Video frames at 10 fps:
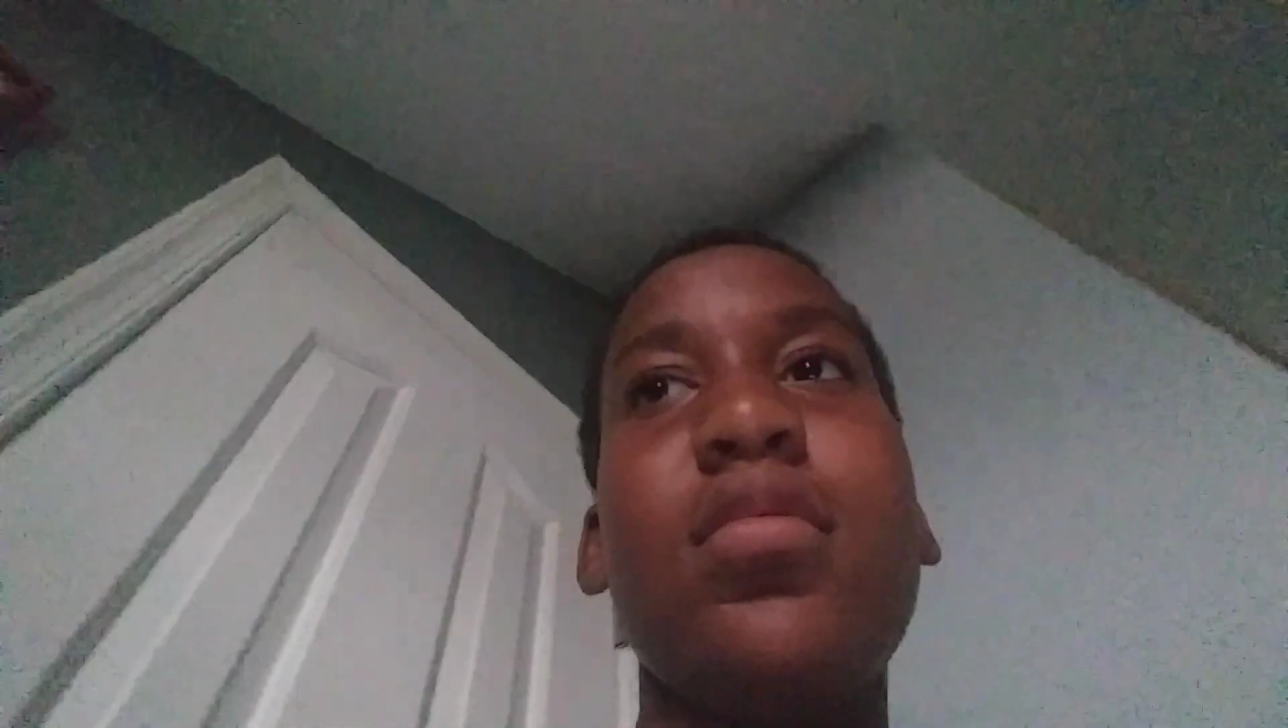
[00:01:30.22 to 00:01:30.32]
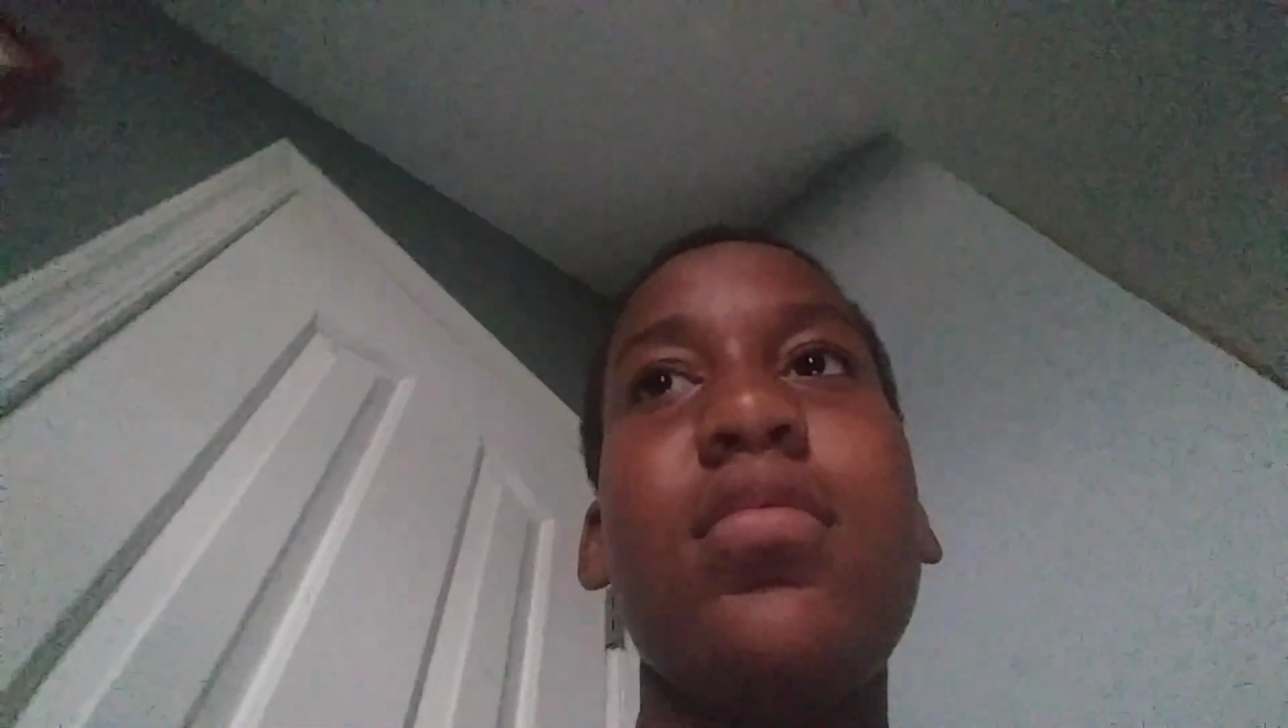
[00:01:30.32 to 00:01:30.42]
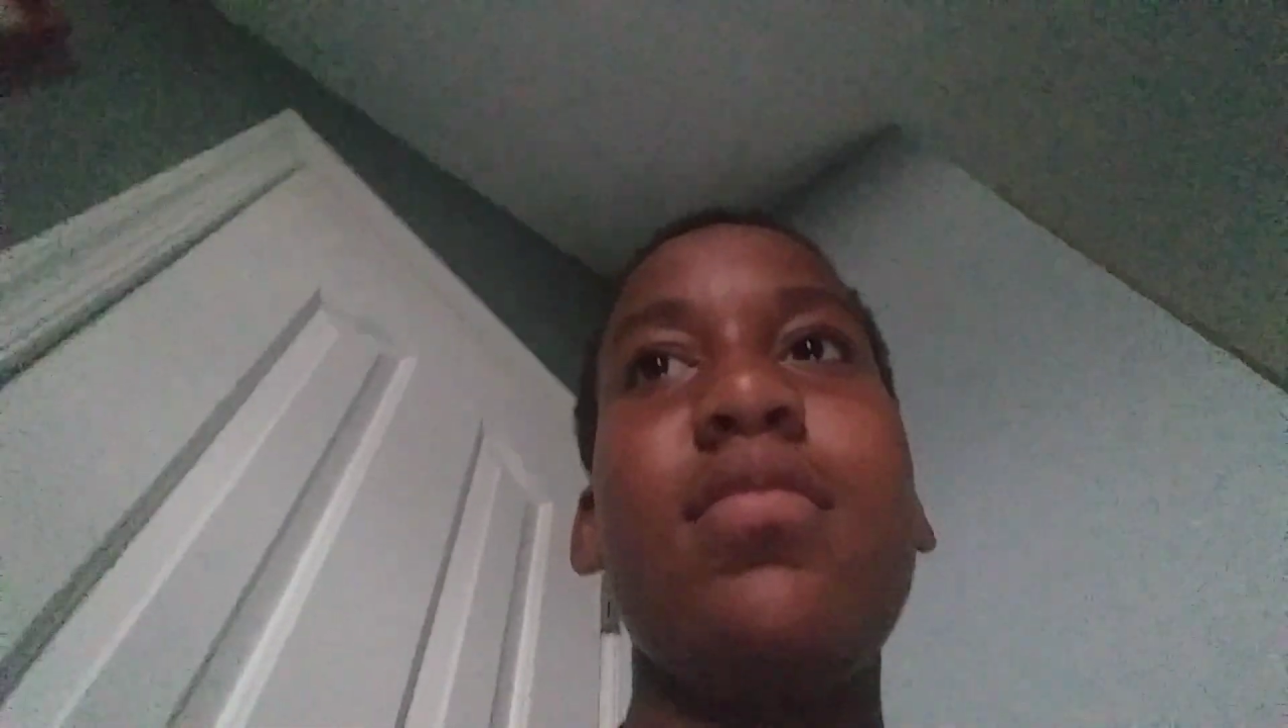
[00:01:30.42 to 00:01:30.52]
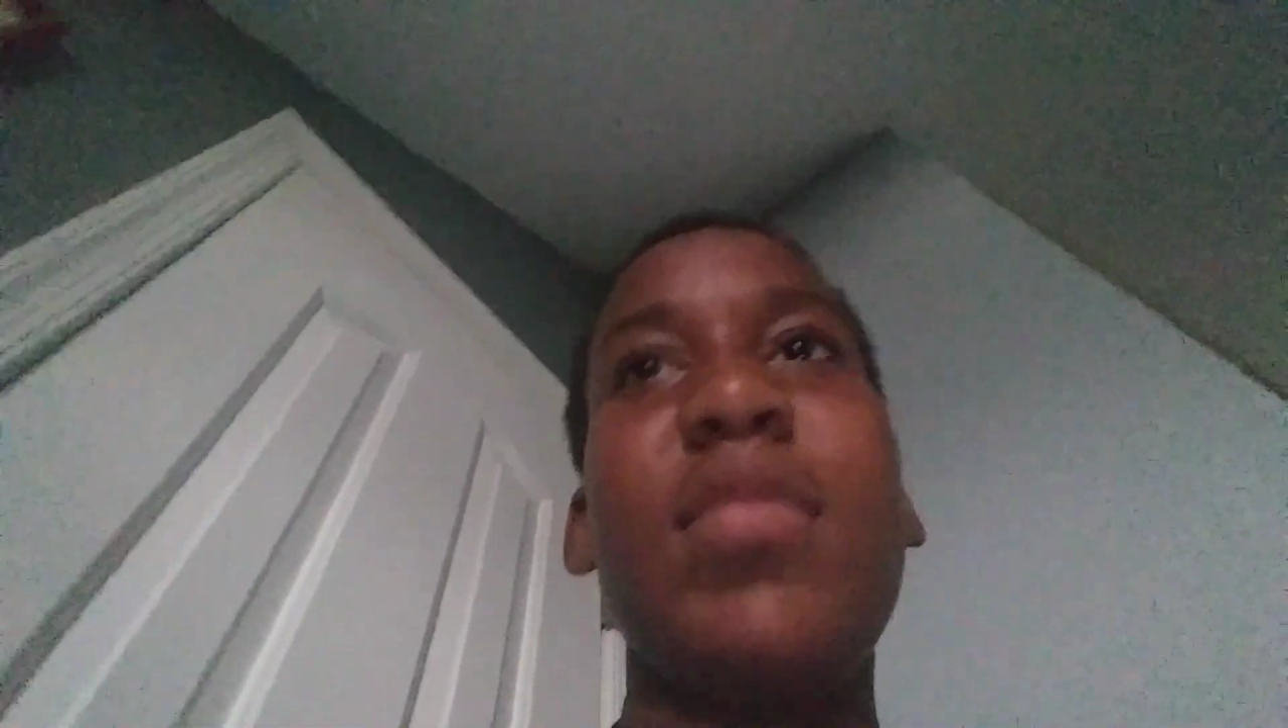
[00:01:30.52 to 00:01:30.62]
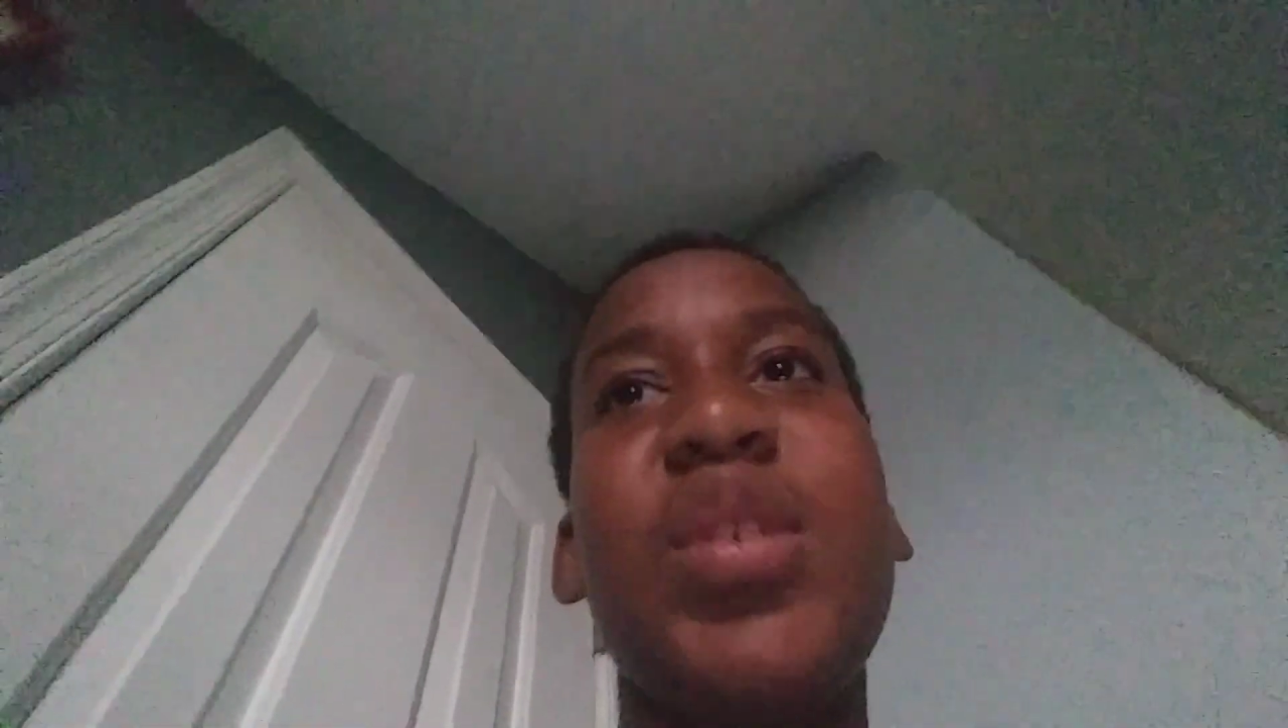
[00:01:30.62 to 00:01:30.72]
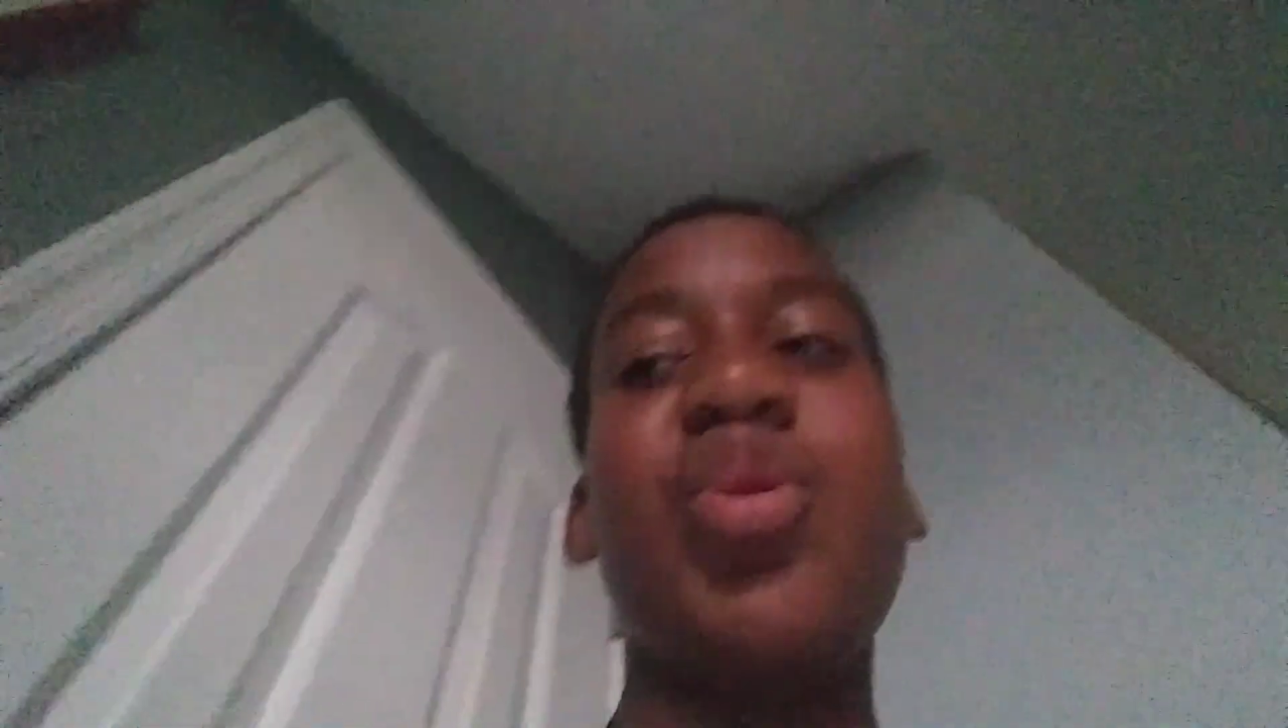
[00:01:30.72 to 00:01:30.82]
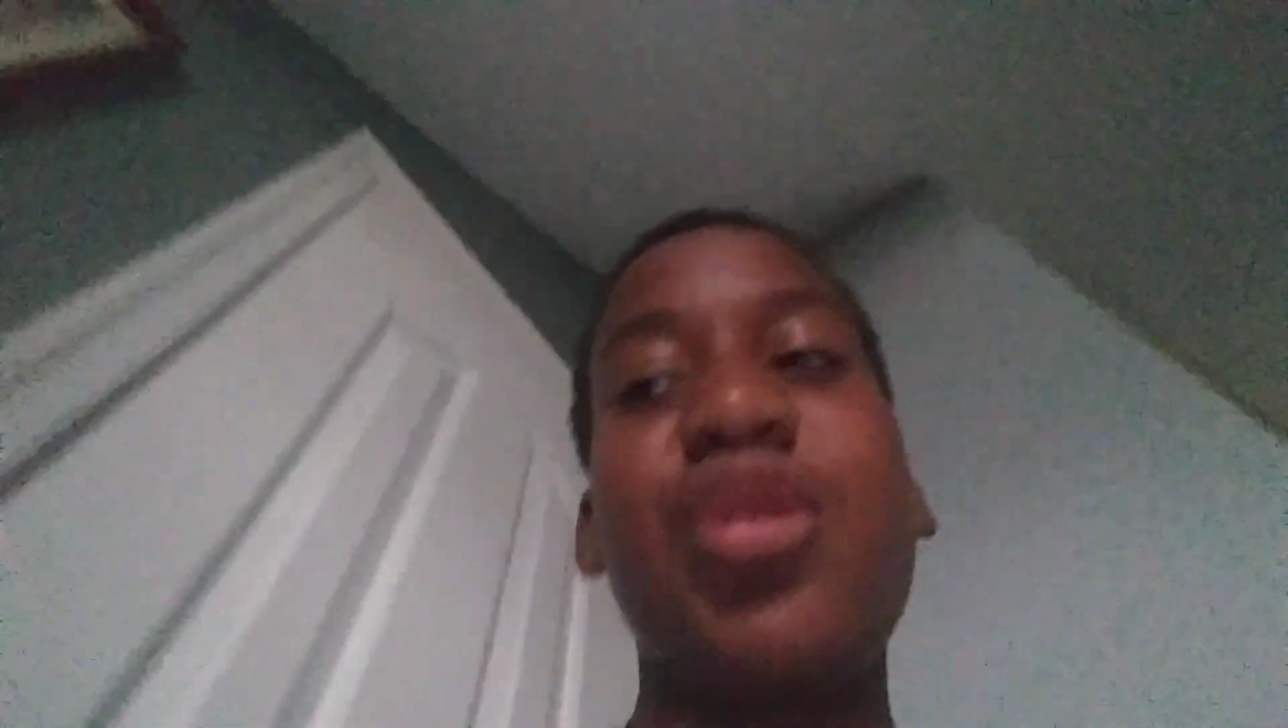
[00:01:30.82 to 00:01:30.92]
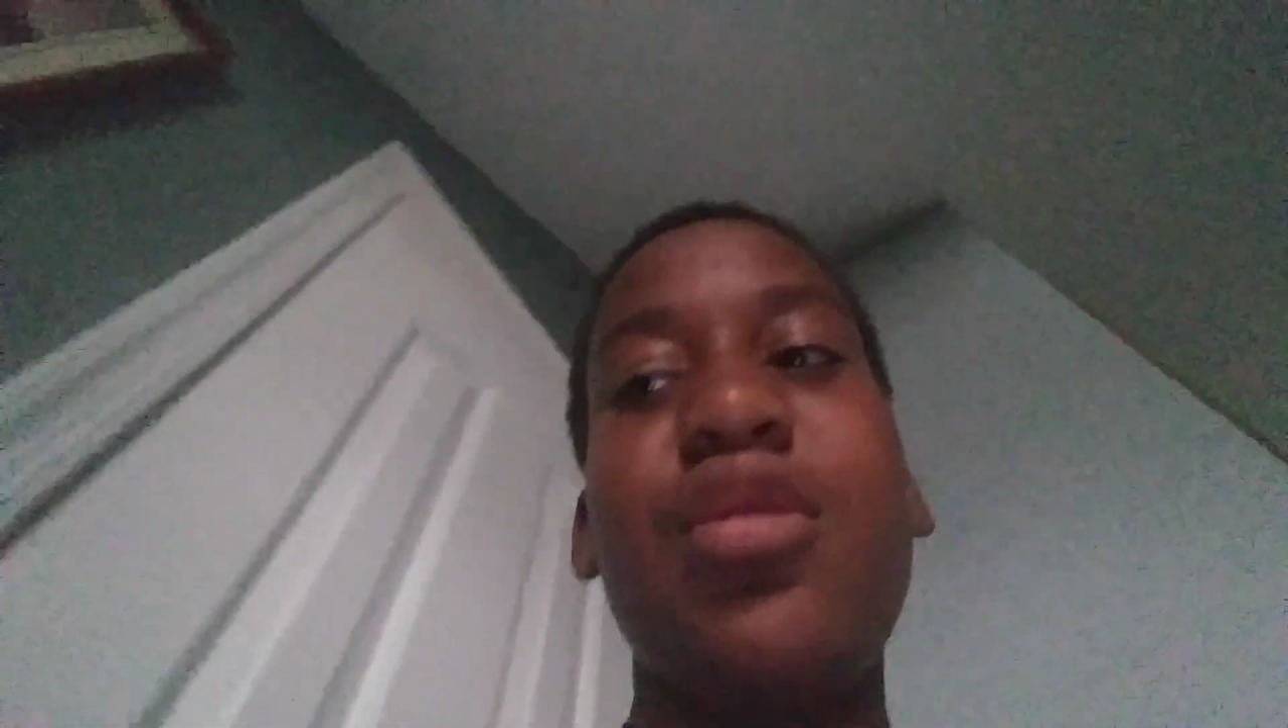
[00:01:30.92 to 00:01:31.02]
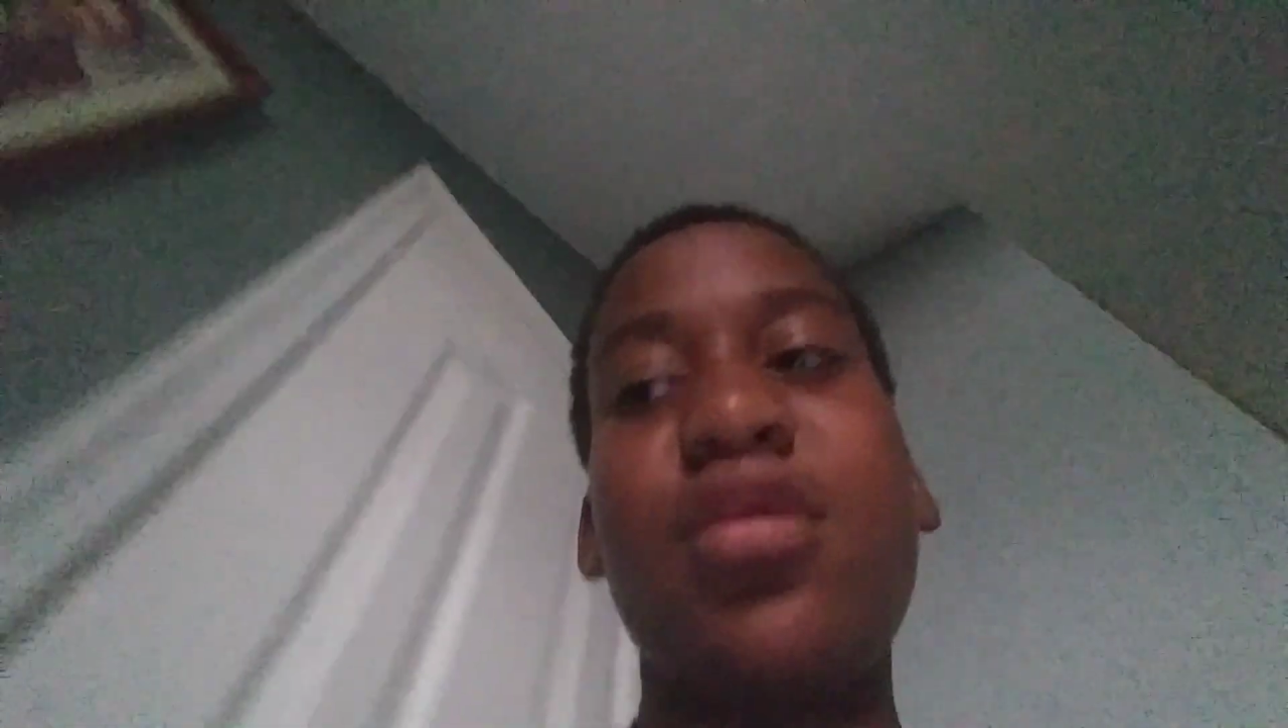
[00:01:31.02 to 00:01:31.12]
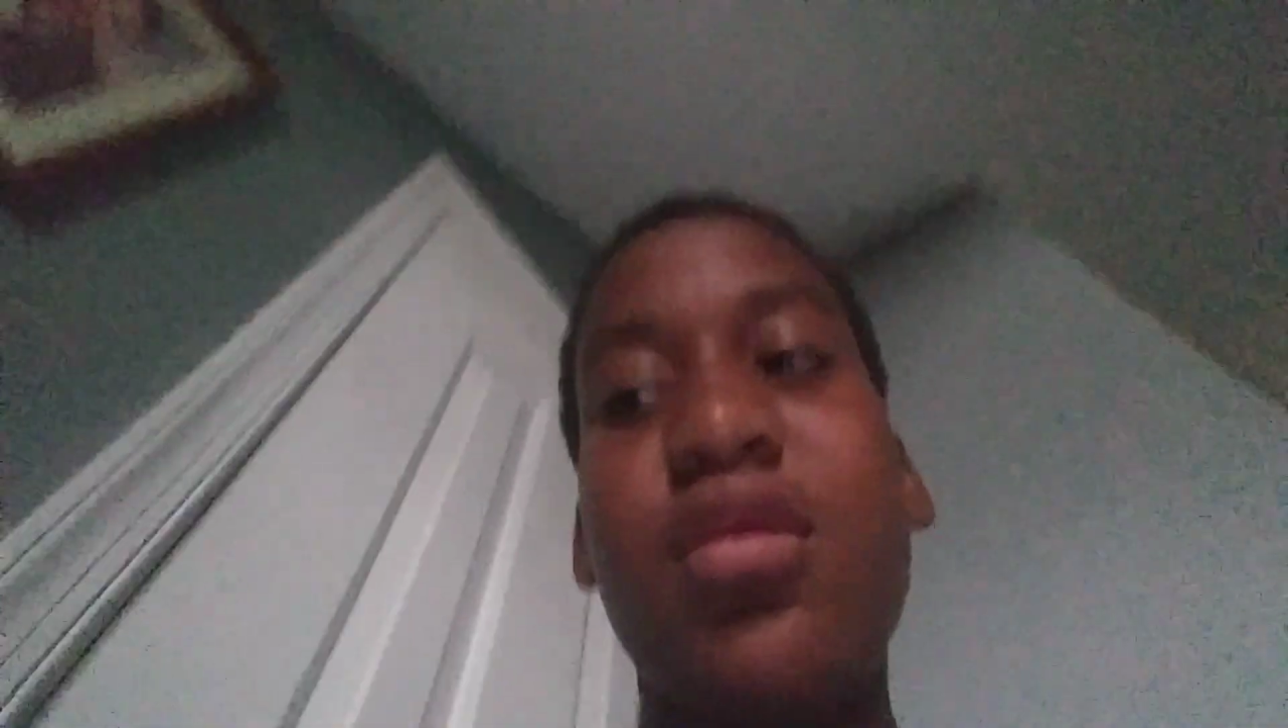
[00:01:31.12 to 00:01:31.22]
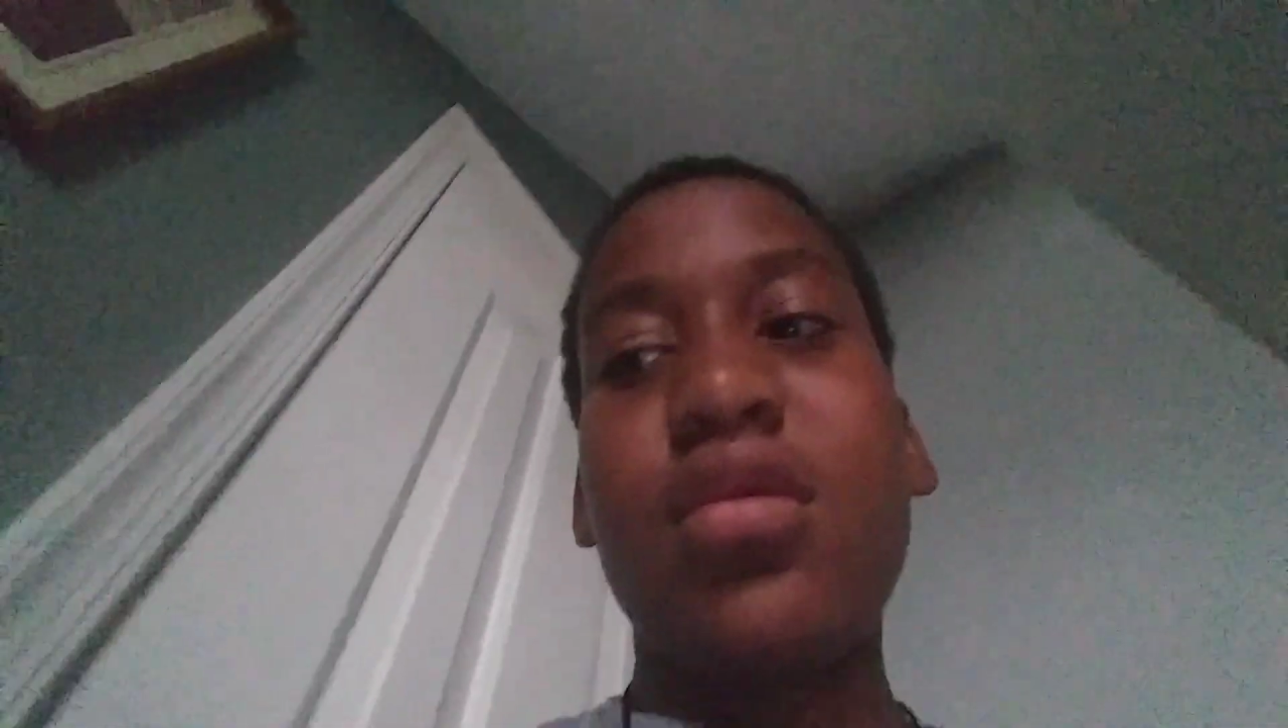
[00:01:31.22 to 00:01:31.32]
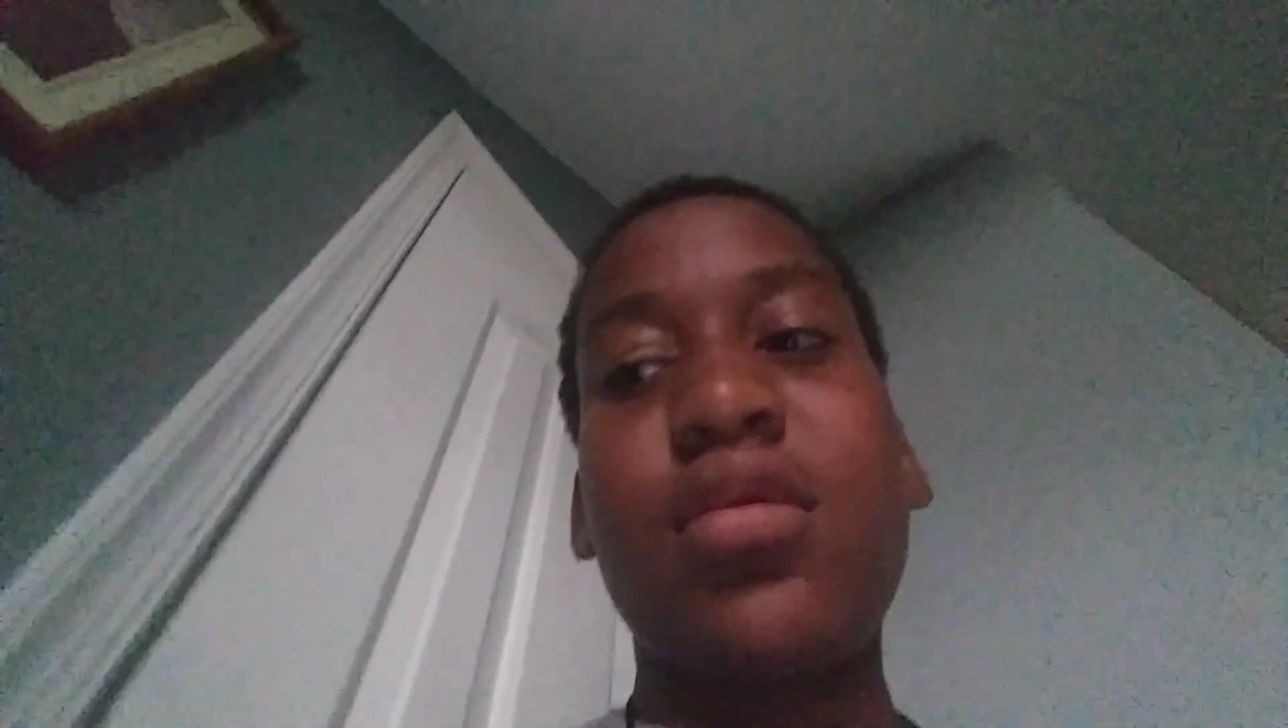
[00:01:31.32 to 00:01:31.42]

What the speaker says: make sure